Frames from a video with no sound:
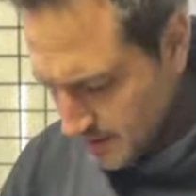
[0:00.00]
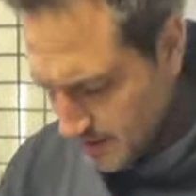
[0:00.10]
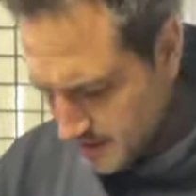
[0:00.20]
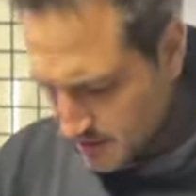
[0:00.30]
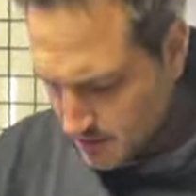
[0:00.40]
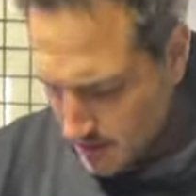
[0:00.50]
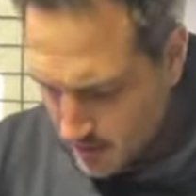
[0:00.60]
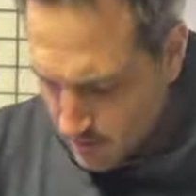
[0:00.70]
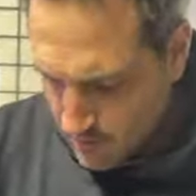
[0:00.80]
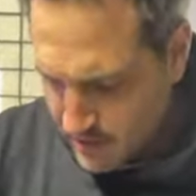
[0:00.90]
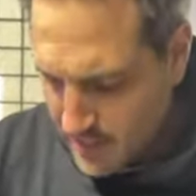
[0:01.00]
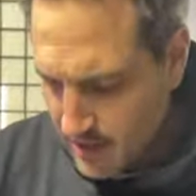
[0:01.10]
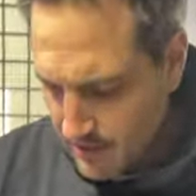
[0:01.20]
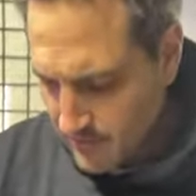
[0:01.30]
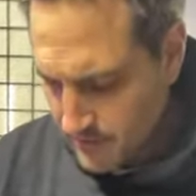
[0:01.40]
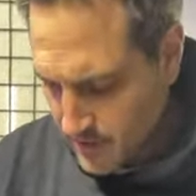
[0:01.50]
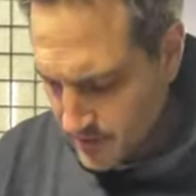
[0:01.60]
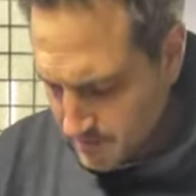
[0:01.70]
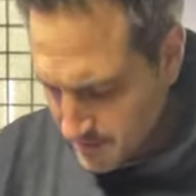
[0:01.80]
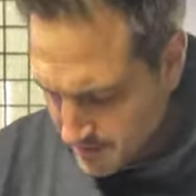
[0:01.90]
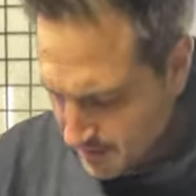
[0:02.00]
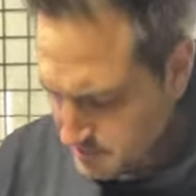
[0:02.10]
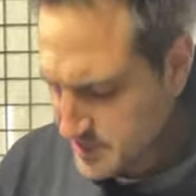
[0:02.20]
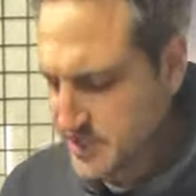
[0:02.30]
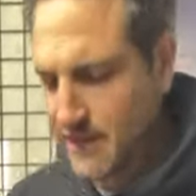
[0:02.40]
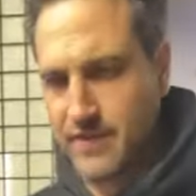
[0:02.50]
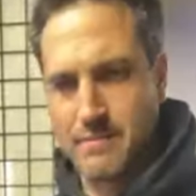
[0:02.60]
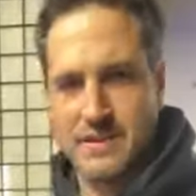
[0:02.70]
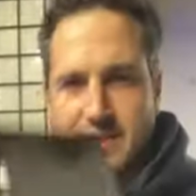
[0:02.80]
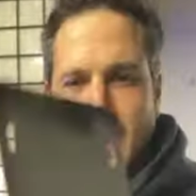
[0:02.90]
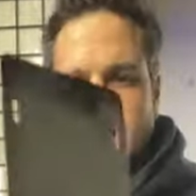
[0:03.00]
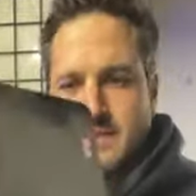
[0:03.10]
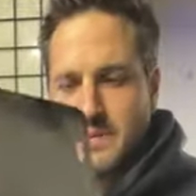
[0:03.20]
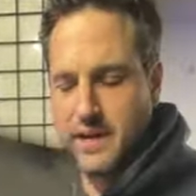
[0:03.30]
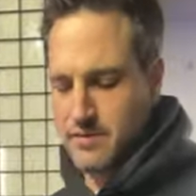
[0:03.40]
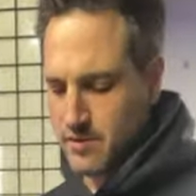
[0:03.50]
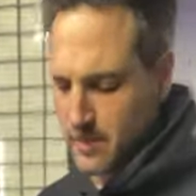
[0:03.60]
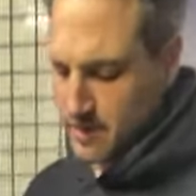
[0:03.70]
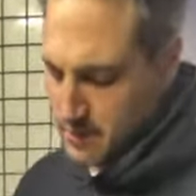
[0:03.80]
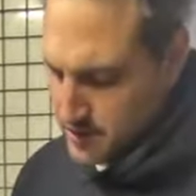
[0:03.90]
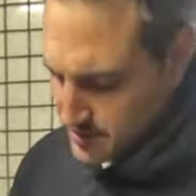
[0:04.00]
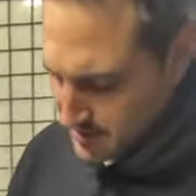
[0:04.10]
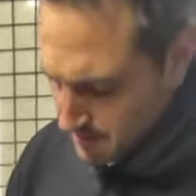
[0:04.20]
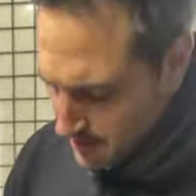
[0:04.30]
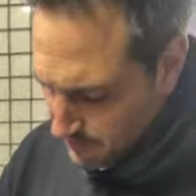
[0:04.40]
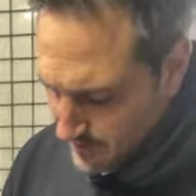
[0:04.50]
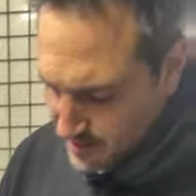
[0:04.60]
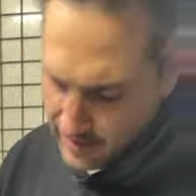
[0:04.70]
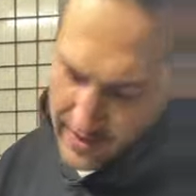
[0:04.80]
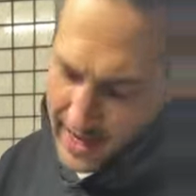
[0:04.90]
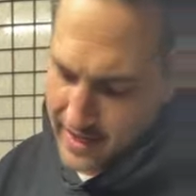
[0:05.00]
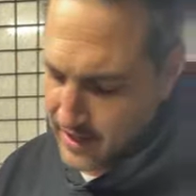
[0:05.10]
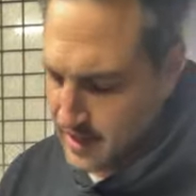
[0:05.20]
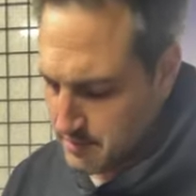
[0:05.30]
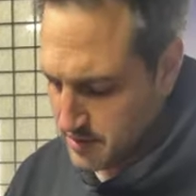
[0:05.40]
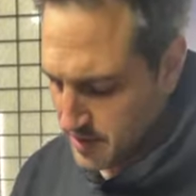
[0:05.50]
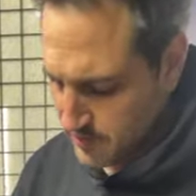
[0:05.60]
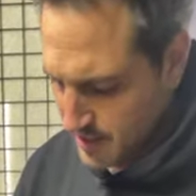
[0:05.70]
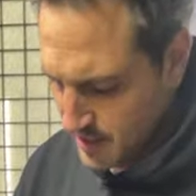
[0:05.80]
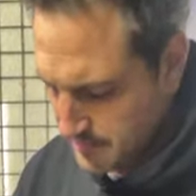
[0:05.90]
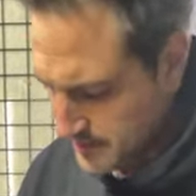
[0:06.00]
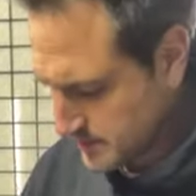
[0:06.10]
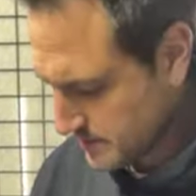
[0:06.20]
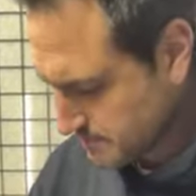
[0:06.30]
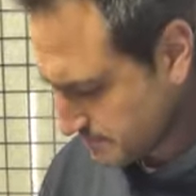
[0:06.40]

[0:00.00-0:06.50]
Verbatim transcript: Let's hear uh, where y'all are from. I'm just scuffing up this license plate real quick. We're doing some metal flake on that and a couple other helmets.